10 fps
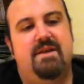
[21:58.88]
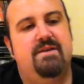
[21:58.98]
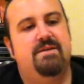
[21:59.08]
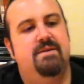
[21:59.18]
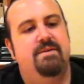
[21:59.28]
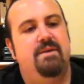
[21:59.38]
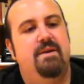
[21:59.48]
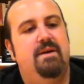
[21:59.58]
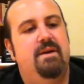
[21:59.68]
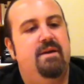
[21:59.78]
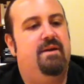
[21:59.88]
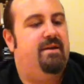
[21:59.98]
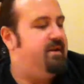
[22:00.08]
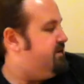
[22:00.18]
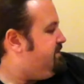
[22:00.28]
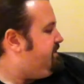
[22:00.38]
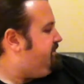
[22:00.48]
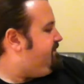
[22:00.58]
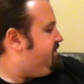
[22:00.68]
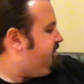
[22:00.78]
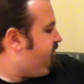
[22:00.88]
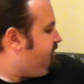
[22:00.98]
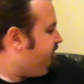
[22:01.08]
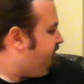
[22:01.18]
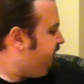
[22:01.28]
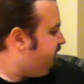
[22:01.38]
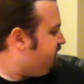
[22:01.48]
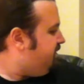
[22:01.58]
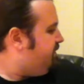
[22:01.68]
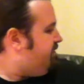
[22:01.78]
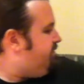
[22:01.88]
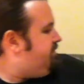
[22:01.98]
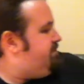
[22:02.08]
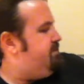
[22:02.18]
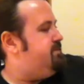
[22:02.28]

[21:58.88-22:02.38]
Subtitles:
the axe. That can fit over his fist apparently.